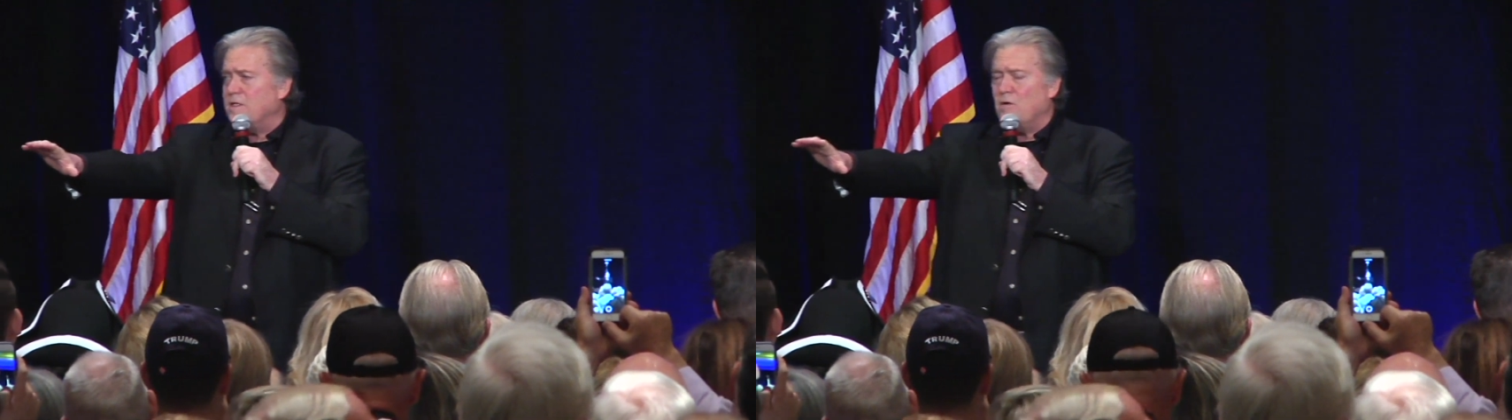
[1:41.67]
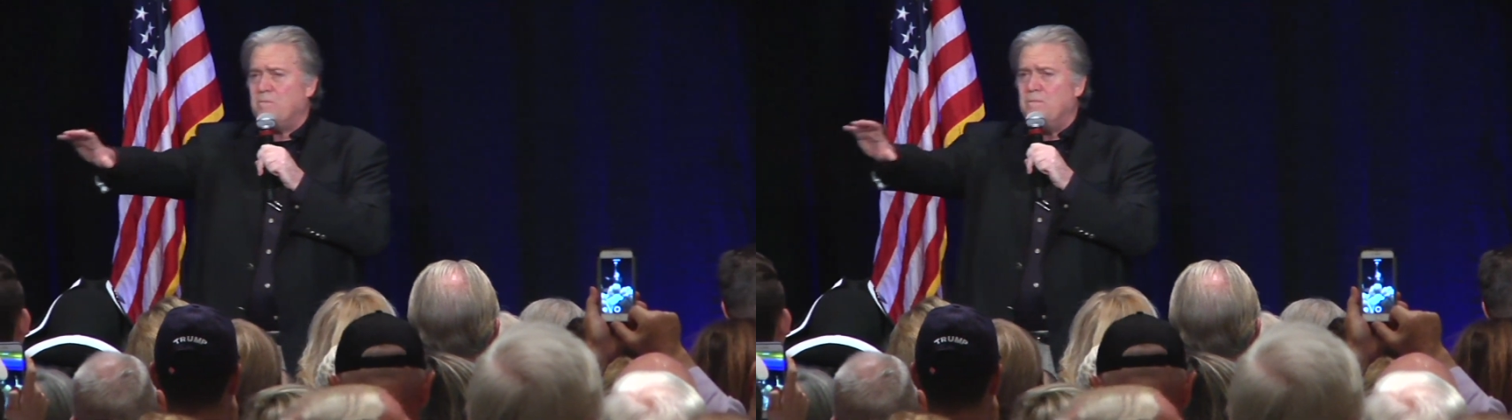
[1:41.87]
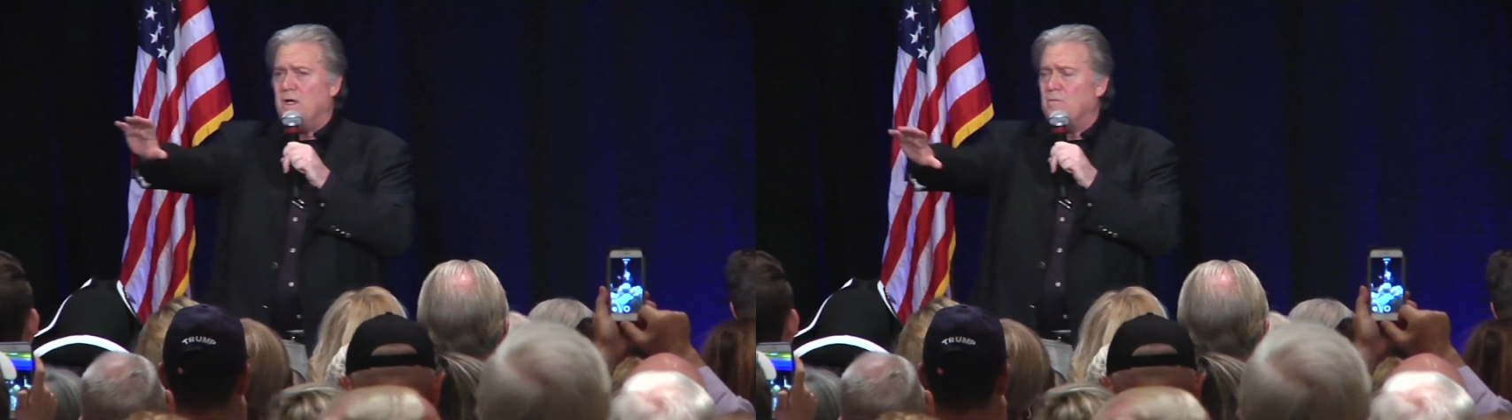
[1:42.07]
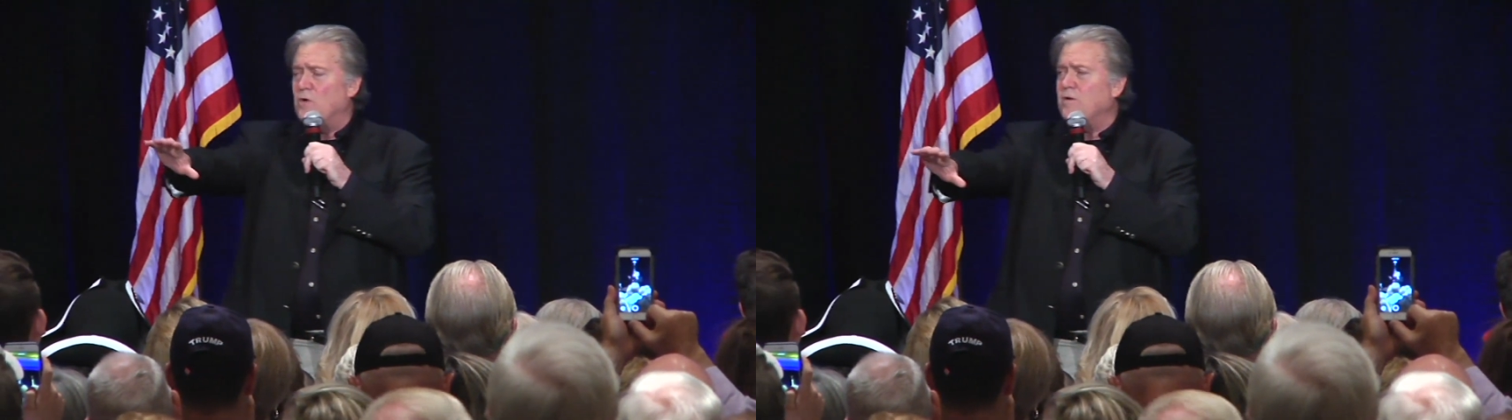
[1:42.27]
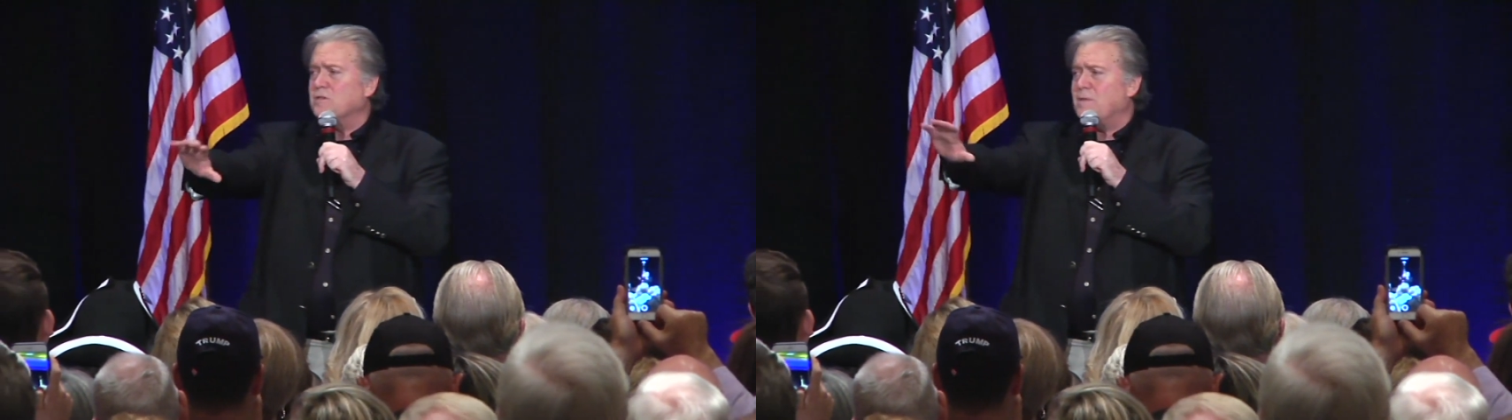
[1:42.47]
You know, uh,
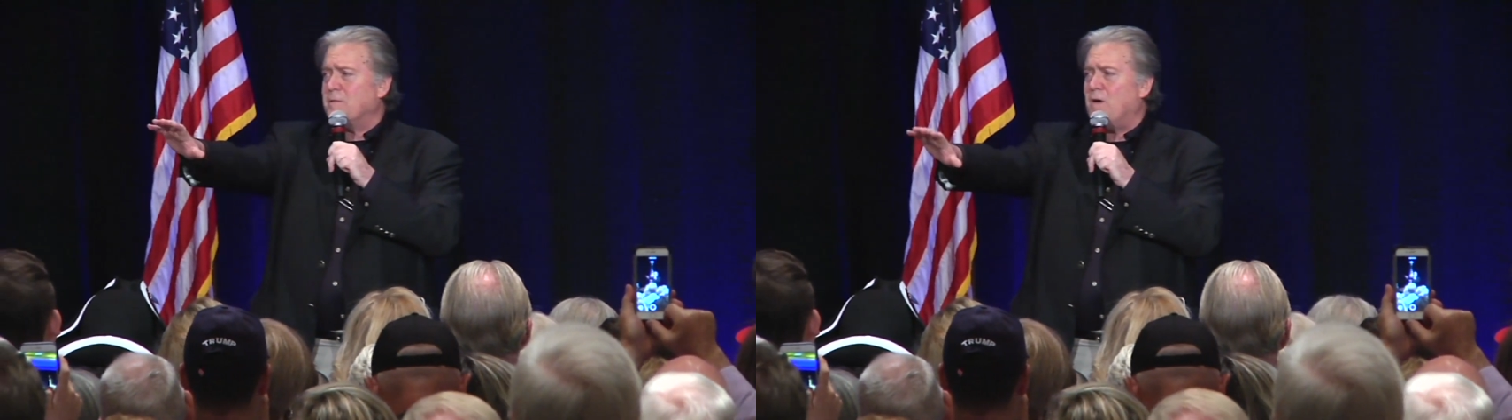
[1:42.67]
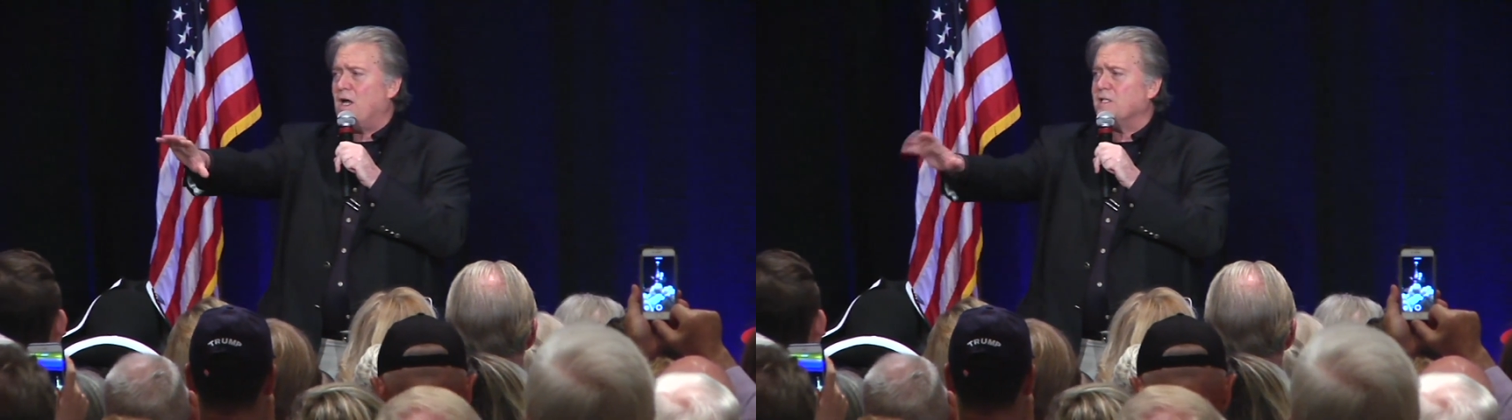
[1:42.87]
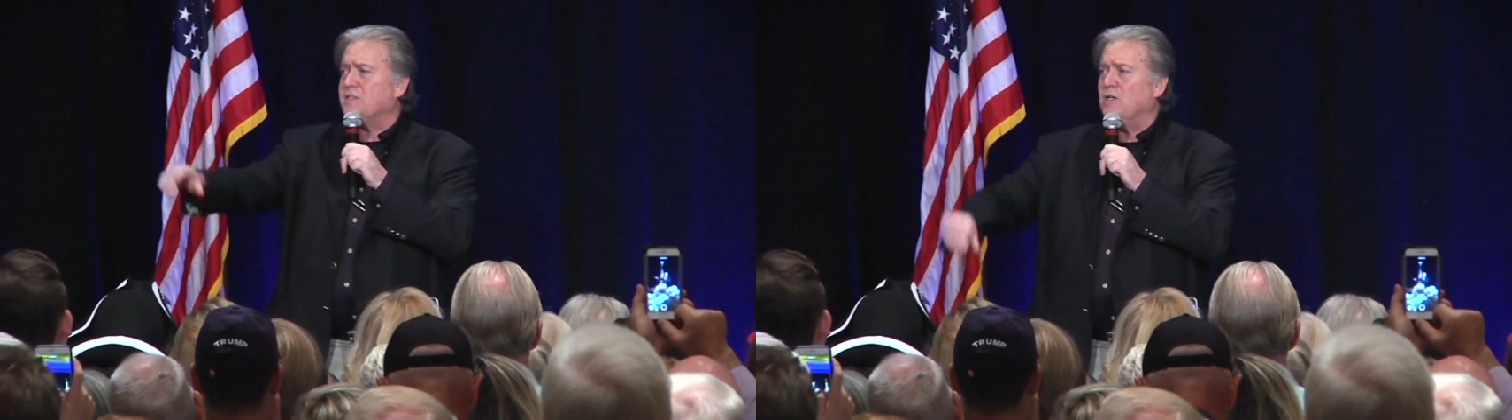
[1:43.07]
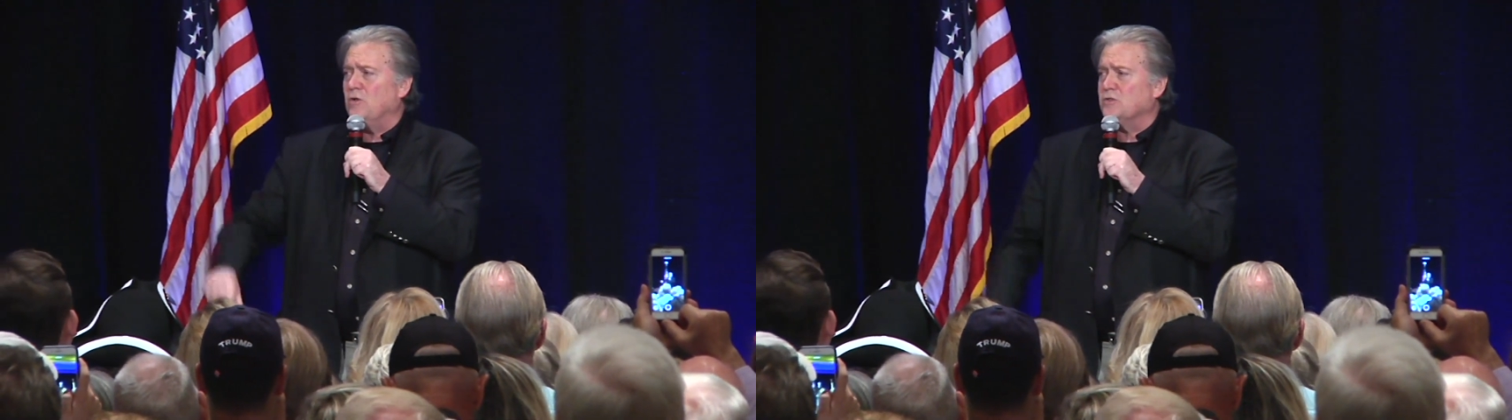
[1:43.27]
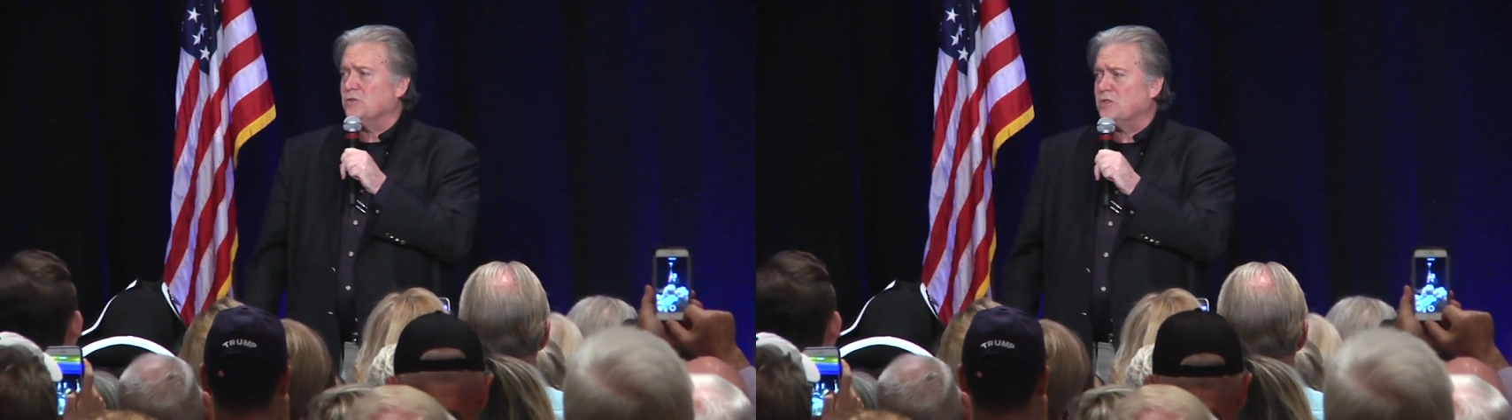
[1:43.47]
winners make policy,
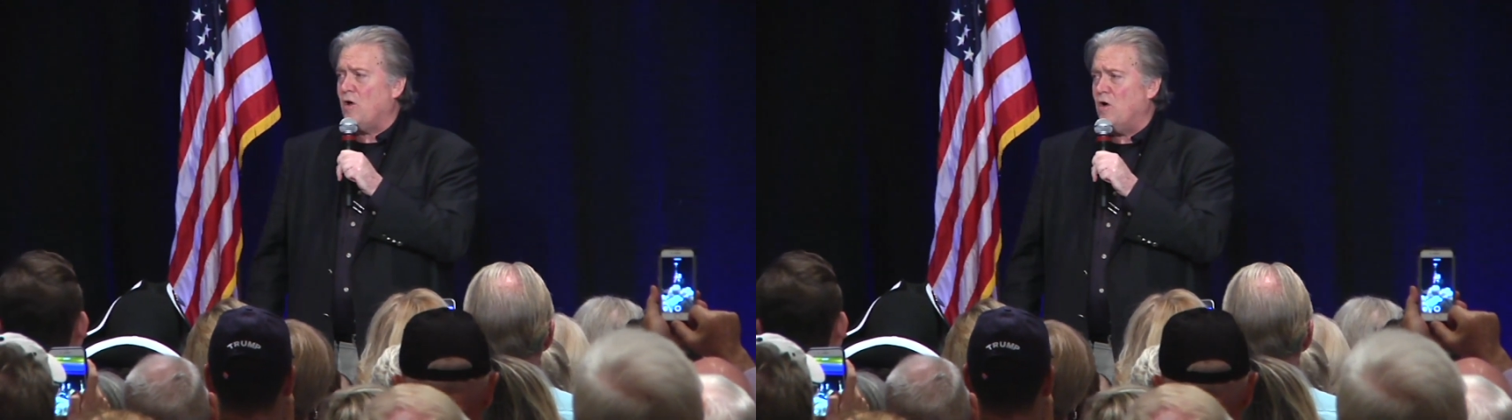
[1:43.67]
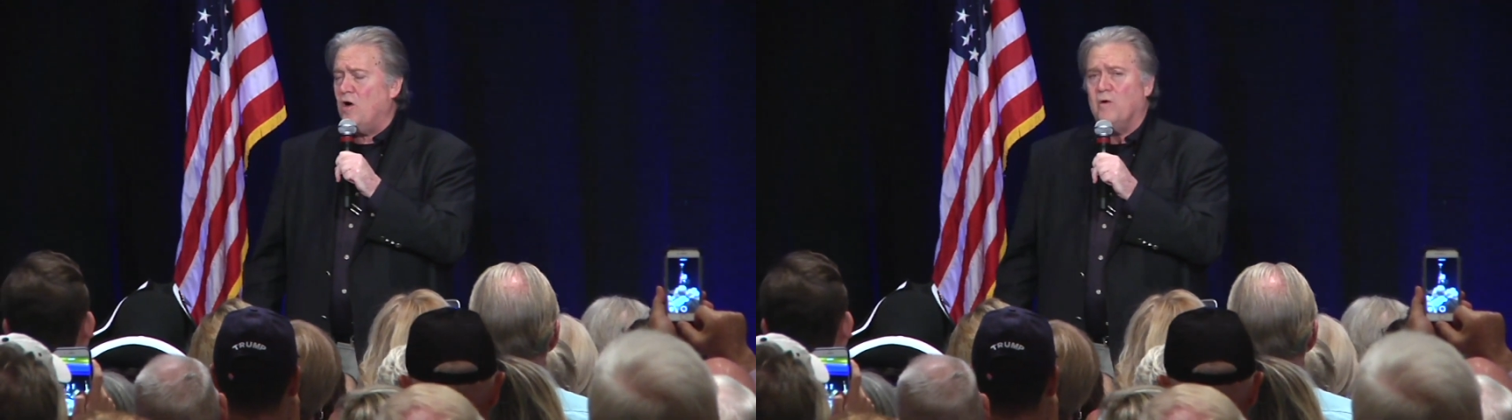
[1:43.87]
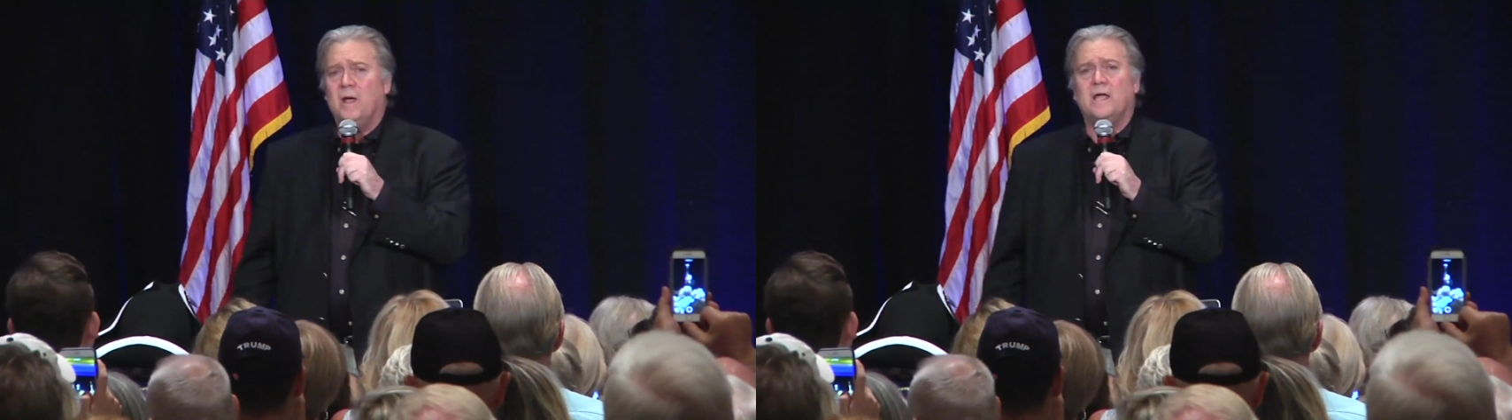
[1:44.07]
losers go home.